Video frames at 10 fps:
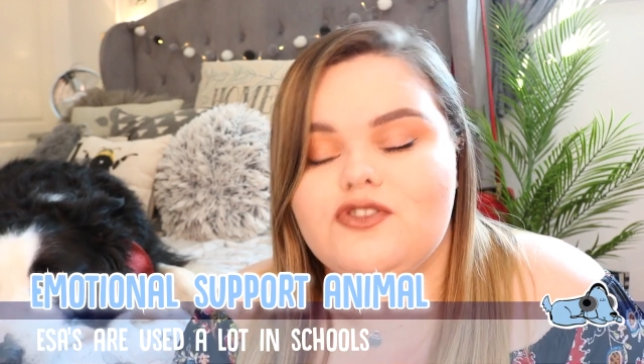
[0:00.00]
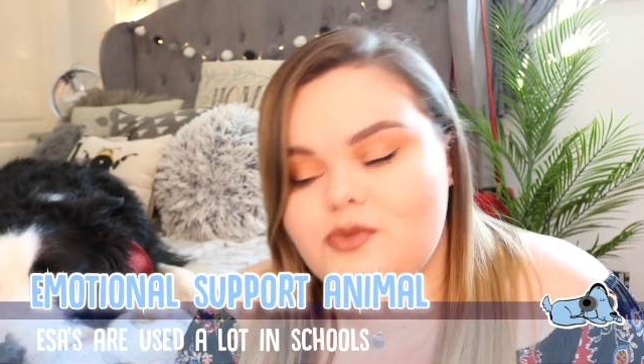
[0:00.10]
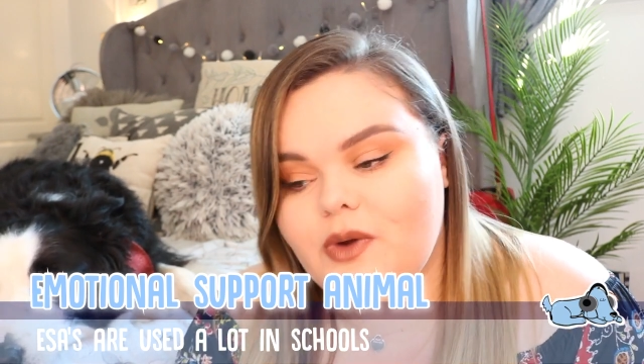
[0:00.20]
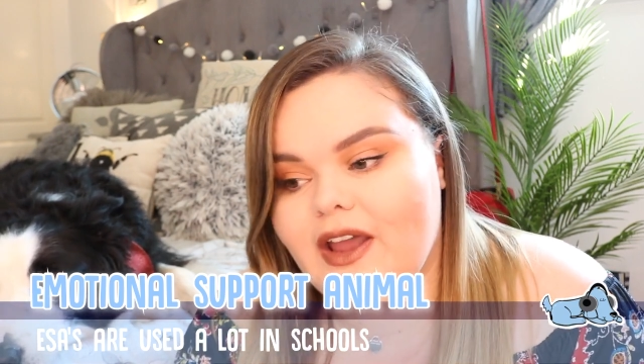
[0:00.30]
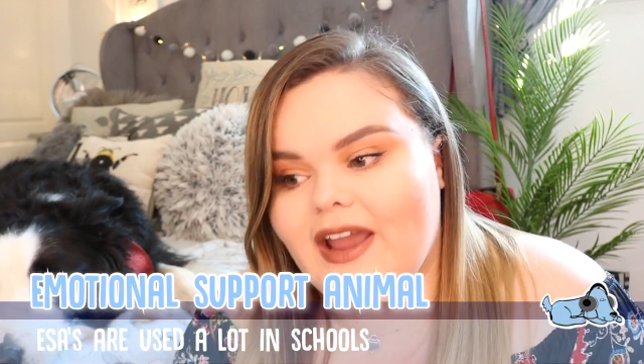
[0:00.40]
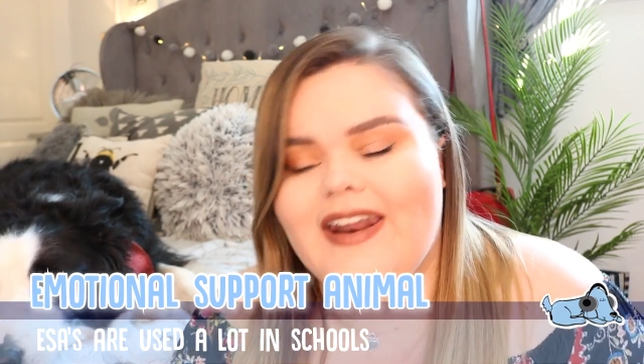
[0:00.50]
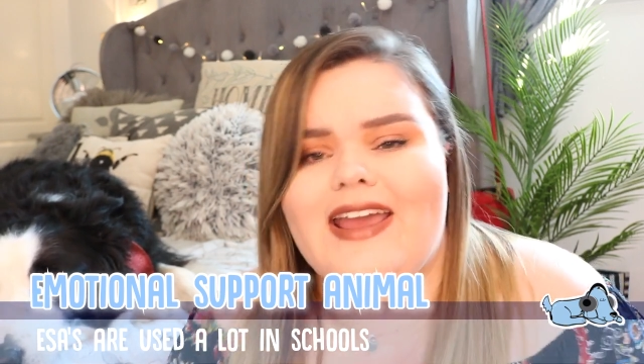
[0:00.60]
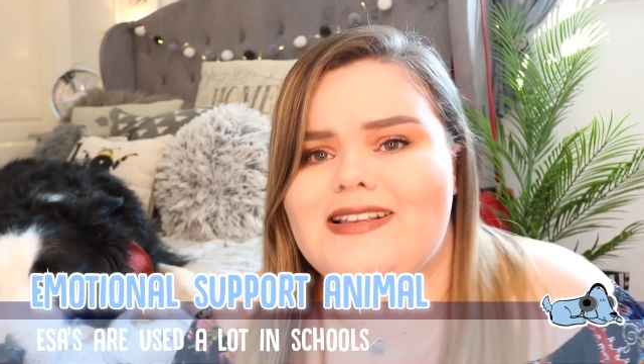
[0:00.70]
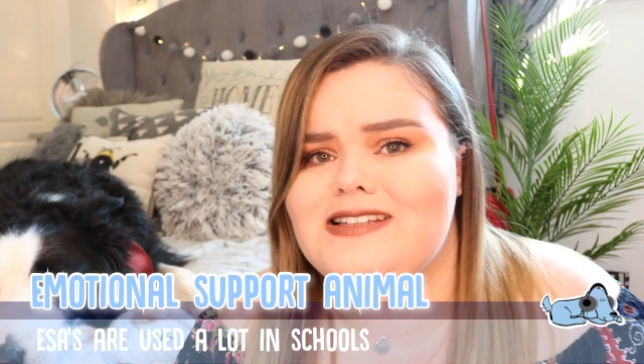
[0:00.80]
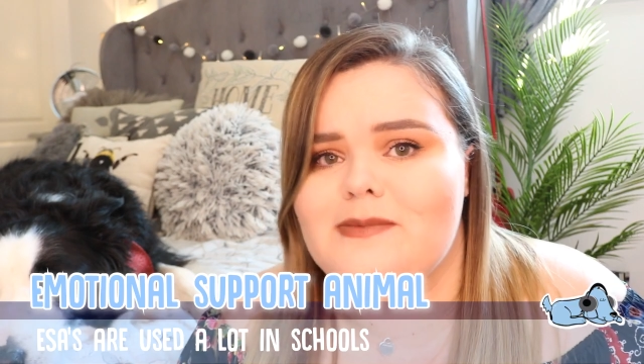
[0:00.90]
does work, and it
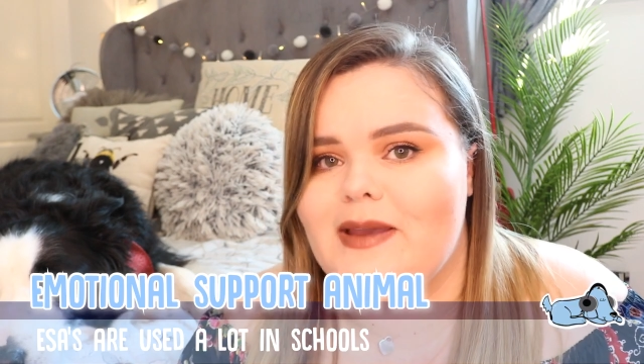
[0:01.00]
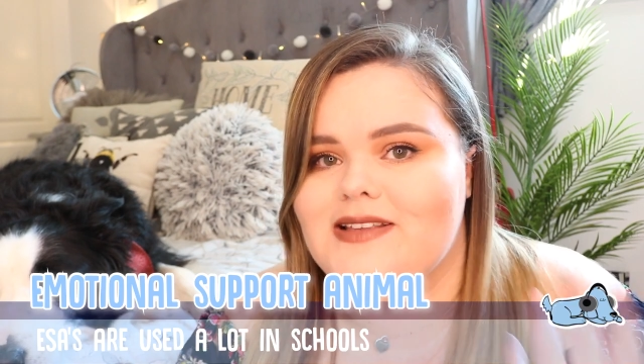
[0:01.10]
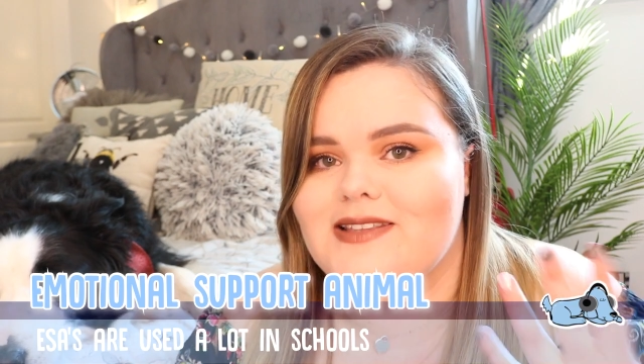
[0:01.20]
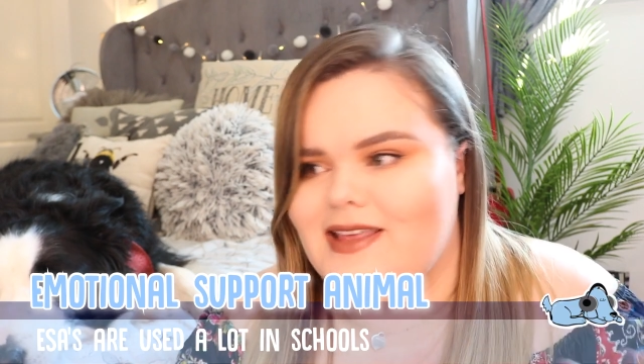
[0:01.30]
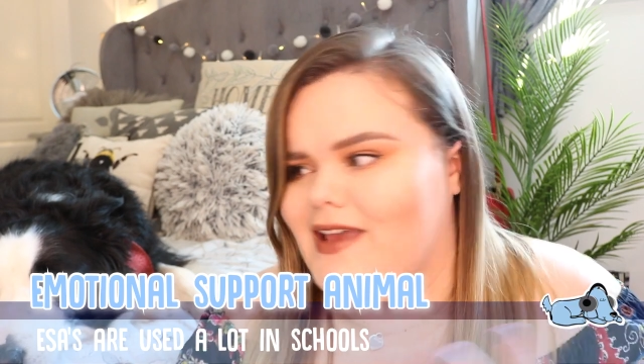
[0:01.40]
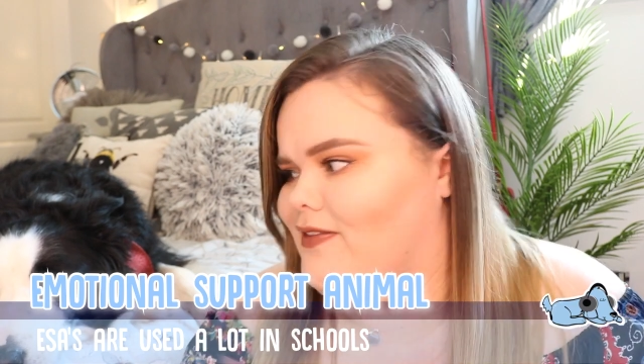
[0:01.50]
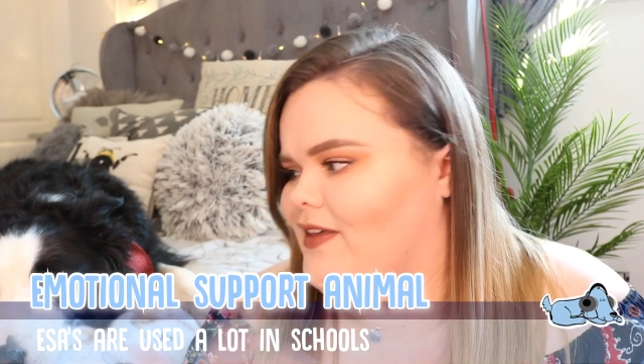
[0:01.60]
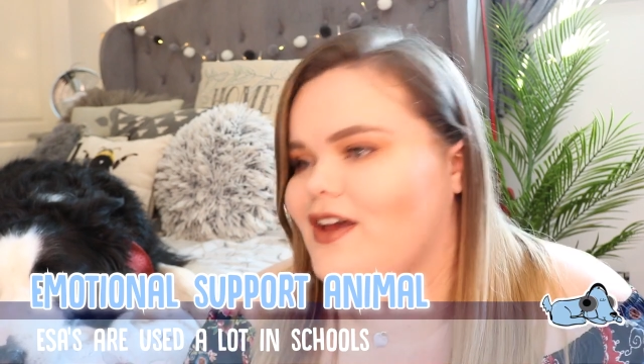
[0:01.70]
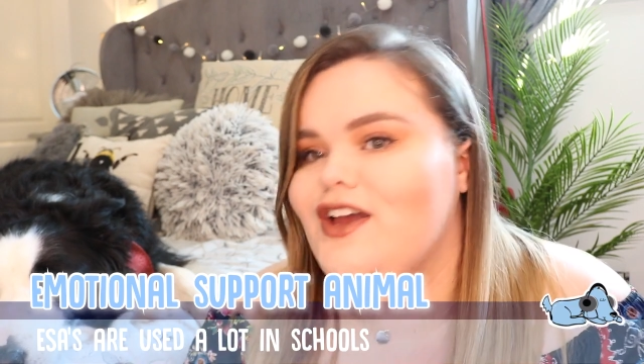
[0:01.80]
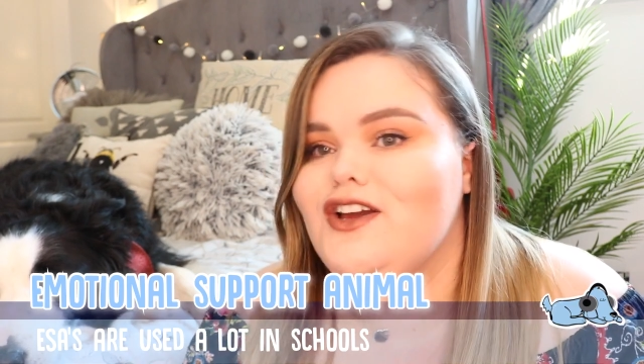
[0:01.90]
is an amazing thing that